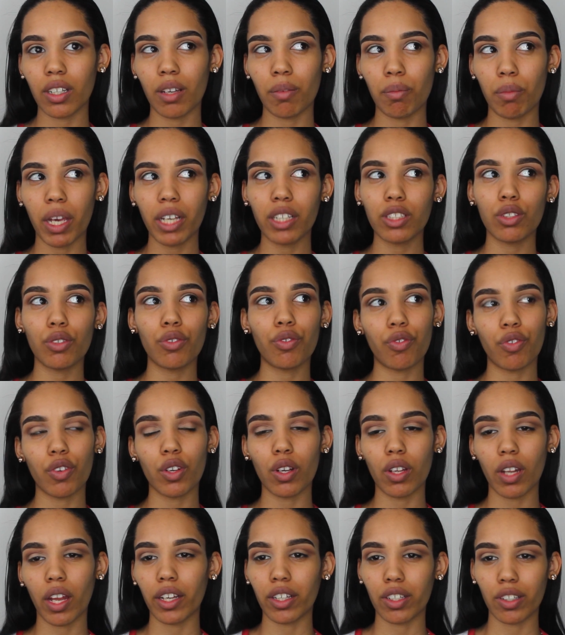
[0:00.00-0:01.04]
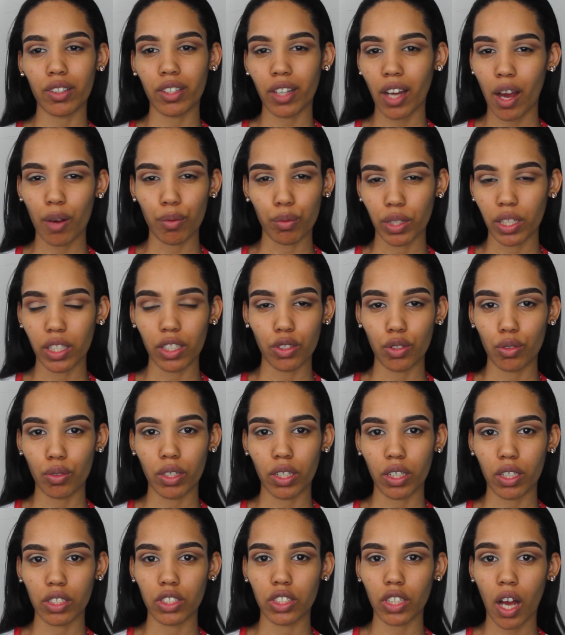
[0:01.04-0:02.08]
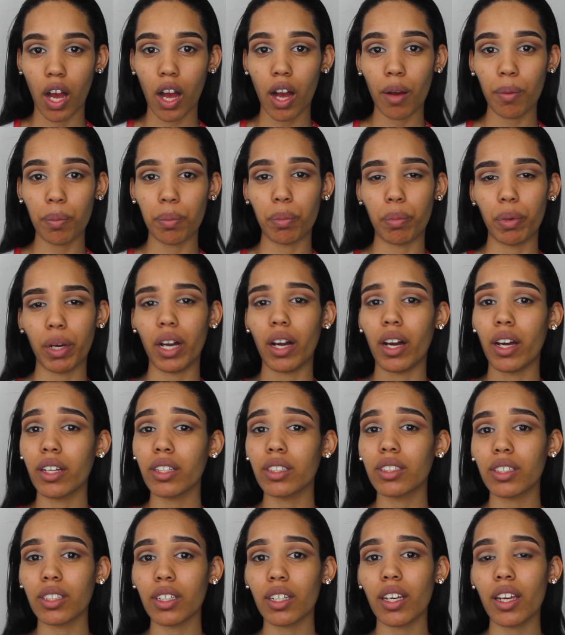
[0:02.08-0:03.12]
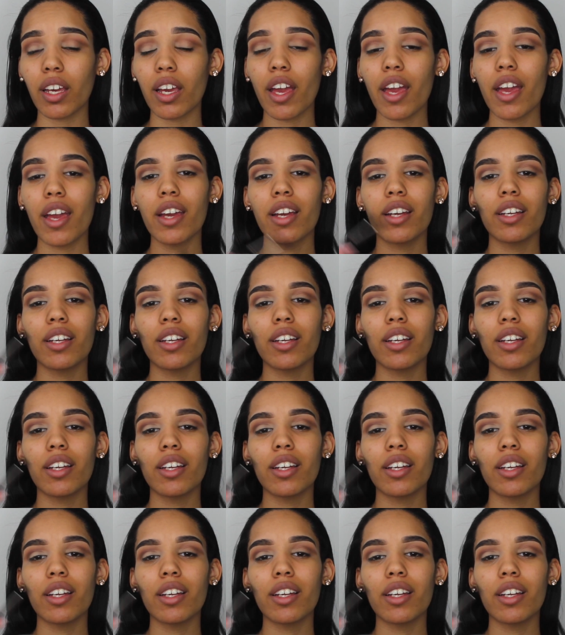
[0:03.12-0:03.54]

it makes you feel like you're not really doing a good job, but honestly,